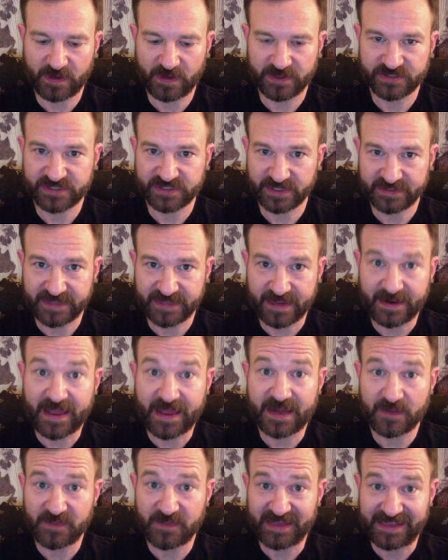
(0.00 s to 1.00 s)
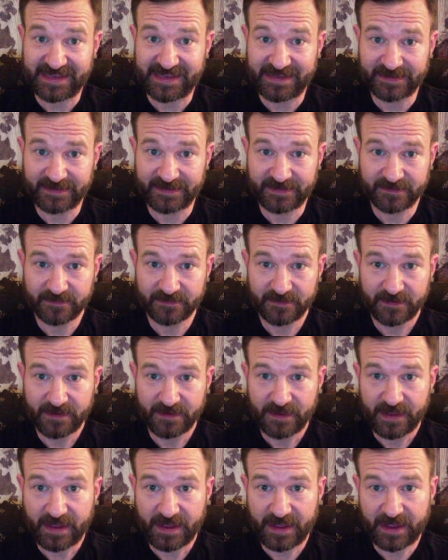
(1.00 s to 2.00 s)
shut down enemy healing.
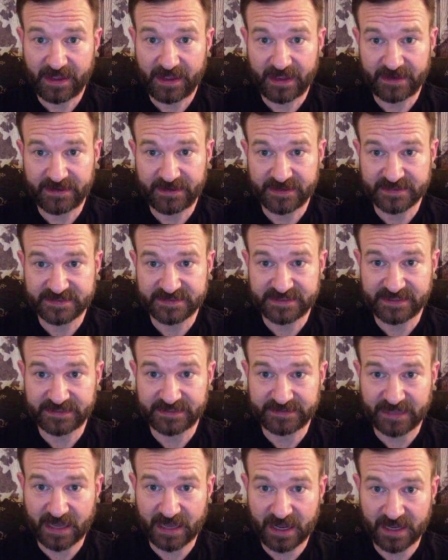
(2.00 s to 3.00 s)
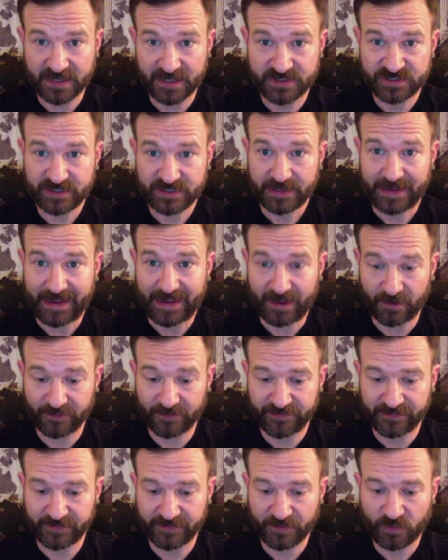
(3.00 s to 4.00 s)
And you can see the dodge,
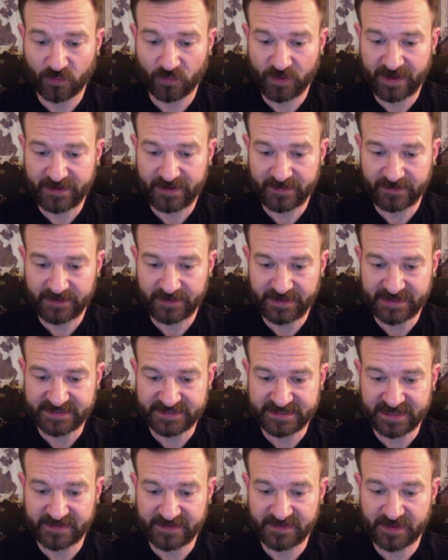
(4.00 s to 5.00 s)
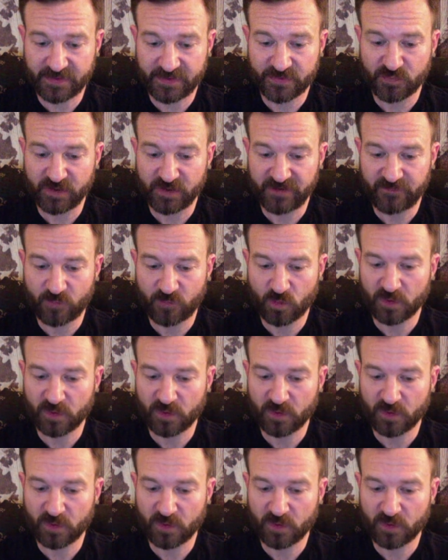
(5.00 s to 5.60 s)
health, and the crit. He's getting a 3/4